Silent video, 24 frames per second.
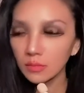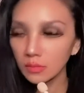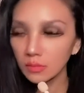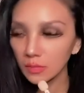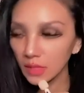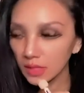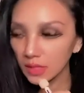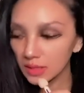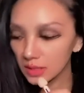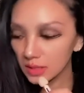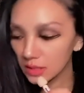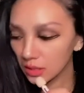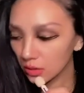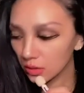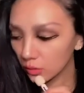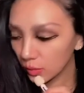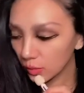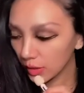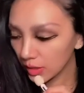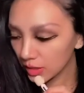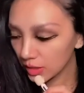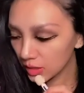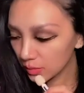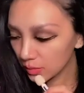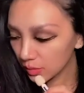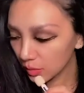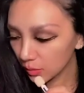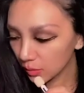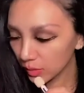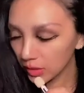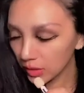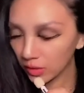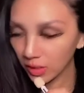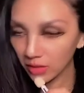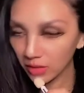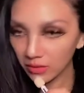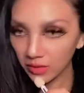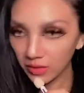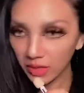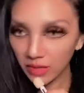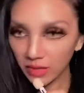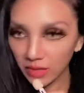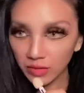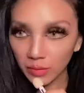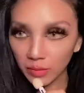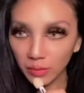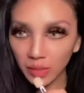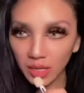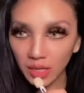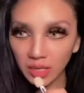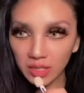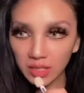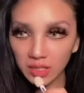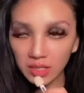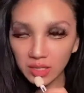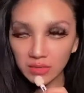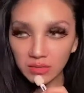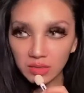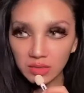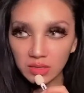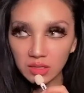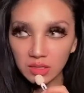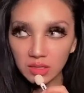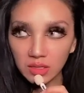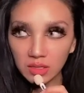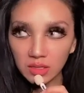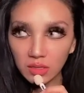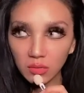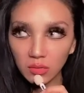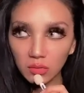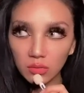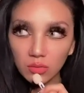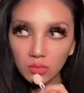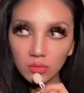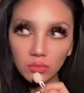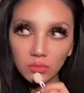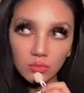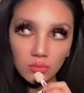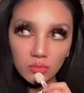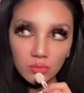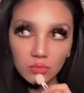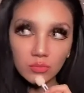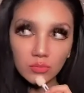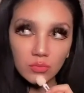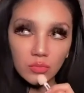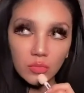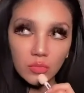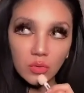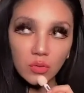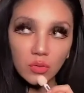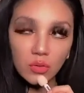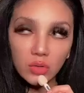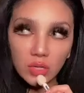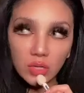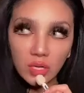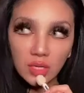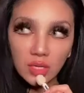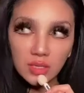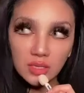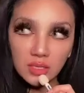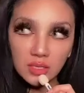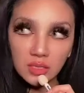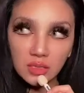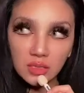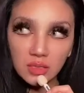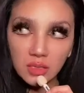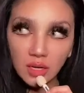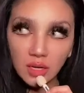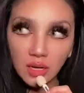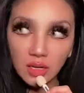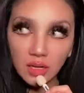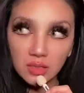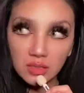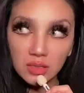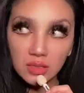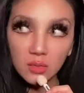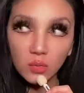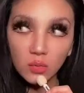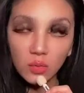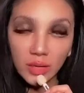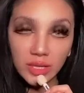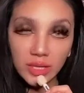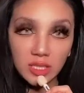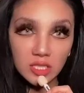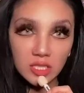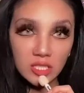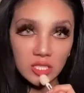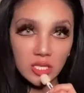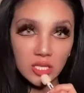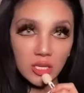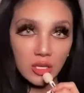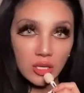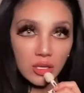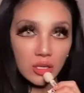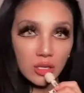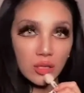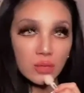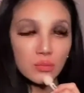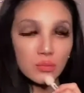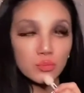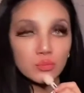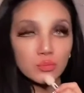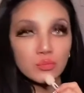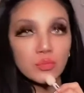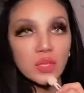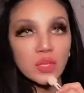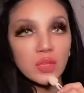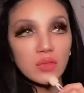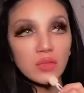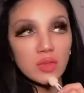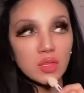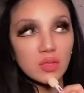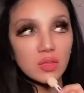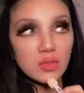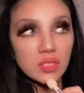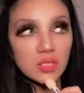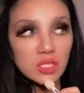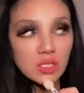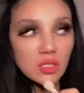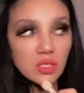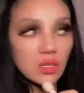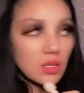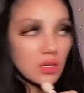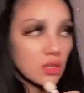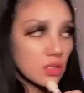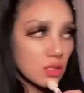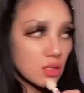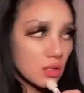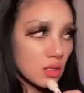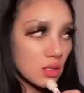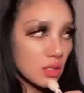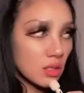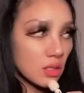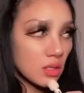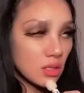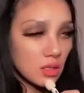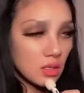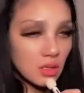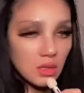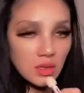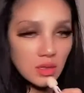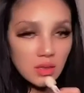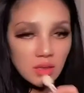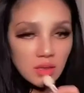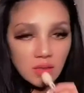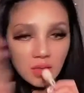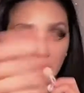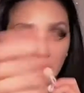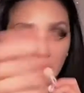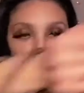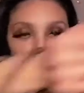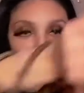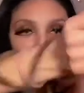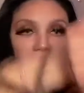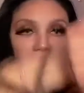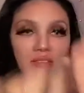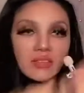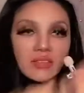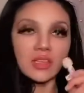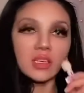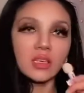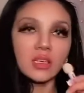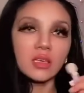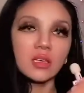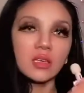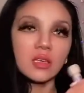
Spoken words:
It's so weird, but when you have a heavy bag, even the organizer adds weight. Even though it's not that heavy,